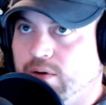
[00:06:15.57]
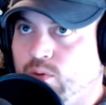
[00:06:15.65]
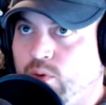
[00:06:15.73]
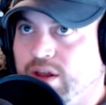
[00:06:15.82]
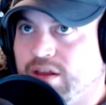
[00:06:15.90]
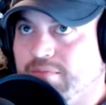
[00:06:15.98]

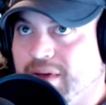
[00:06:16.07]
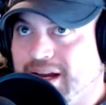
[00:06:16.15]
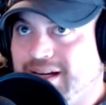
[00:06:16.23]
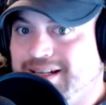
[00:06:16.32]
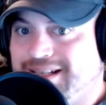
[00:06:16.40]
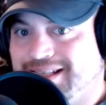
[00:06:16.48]
with
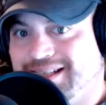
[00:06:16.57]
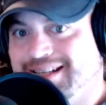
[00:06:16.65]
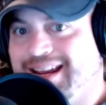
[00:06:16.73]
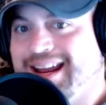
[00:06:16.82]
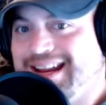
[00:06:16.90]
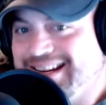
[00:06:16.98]
my
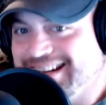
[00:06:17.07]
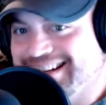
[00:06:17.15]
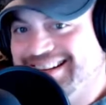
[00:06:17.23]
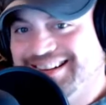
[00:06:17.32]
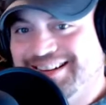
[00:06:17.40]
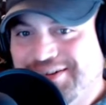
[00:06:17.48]
disdain
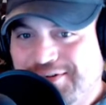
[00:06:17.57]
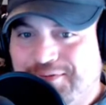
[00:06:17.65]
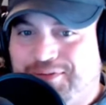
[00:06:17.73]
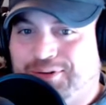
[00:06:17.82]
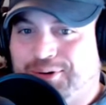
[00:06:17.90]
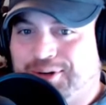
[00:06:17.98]

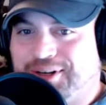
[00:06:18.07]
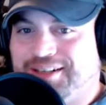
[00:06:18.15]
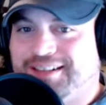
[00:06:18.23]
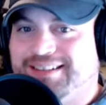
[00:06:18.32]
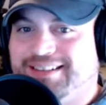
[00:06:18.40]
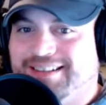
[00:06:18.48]

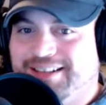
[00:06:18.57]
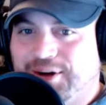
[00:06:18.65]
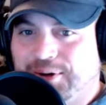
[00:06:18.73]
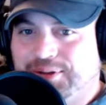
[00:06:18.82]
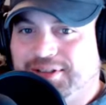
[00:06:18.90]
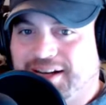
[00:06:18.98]
for the
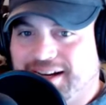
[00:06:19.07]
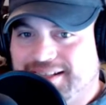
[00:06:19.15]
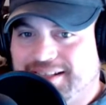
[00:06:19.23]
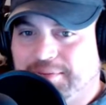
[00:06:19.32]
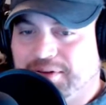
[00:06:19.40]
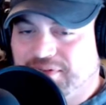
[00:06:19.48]
old
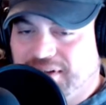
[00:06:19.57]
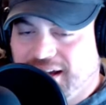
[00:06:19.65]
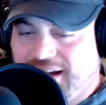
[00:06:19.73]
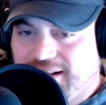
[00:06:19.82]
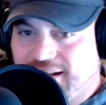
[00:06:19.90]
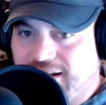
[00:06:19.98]
concept of
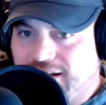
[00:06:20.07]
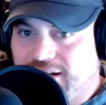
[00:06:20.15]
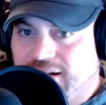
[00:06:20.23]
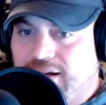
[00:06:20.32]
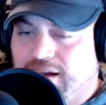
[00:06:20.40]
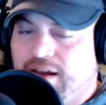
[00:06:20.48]
tithing,
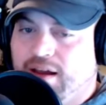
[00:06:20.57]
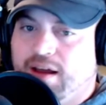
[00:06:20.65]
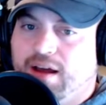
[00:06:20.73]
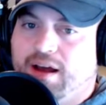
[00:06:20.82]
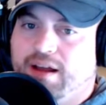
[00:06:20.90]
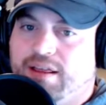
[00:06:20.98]

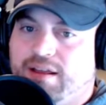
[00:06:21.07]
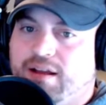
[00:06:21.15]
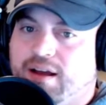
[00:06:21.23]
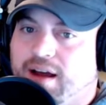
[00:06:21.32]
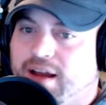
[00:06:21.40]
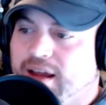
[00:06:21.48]
I think
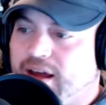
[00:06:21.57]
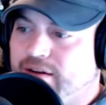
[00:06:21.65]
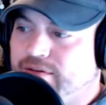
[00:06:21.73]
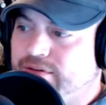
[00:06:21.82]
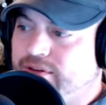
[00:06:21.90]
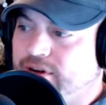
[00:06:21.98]
I
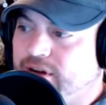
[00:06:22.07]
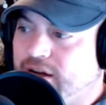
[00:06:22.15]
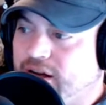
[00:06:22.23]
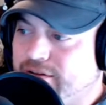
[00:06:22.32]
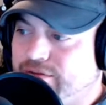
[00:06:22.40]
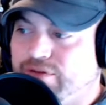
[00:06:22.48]
have
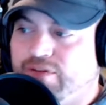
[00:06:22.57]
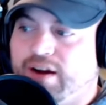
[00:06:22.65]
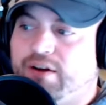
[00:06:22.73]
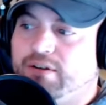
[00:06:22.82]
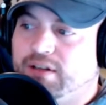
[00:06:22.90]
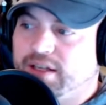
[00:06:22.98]

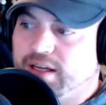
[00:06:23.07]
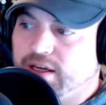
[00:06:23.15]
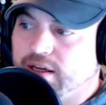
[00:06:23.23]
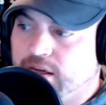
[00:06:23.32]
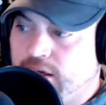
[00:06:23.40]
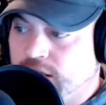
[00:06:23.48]

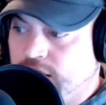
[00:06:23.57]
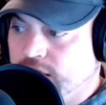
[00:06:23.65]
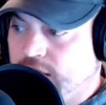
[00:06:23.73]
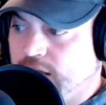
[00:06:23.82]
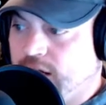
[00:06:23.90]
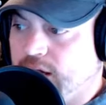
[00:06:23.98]
unfairly
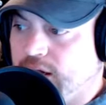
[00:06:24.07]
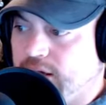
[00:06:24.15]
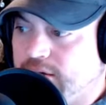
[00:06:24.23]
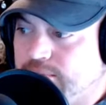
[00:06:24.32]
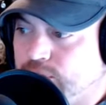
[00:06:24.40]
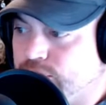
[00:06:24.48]

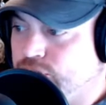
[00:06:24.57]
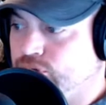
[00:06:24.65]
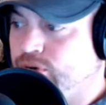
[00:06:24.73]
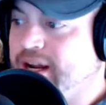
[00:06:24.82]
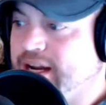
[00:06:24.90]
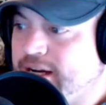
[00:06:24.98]

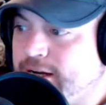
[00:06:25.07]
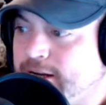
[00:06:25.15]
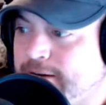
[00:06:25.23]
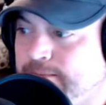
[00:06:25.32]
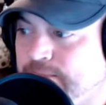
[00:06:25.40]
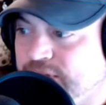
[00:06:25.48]
portrayed
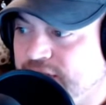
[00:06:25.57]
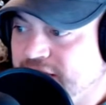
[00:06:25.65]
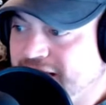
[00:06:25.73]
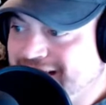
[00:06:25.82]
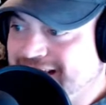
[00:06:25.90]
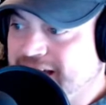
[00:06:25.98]

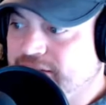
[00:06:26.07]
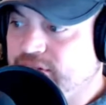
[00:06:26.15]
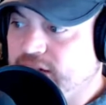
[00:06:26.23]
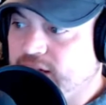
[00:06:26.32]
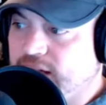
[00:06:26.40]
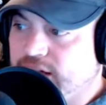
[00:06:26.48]
that
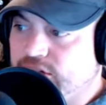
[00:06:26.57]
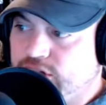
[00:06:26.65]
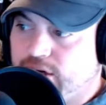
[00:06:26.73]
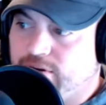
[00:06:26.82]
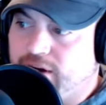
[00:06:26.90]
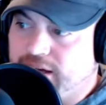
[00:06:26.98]
giving and
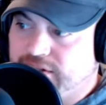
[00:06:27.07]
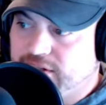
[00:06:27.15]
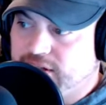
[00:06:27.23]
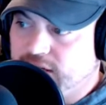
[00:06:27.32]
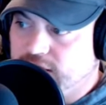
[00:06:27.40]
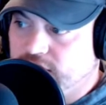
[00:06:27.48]

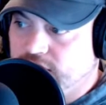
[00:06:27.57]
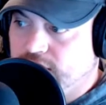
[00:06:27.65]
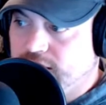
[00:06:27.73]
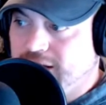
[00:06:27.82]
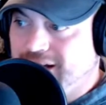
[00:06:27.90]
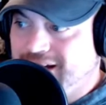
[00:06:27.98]
generosity
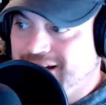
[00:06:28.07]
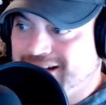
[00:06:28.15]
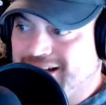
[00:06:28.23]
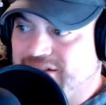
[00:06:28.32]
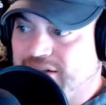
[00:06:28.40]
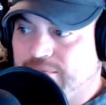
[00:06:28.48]

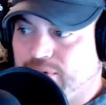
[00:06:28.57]
doesn't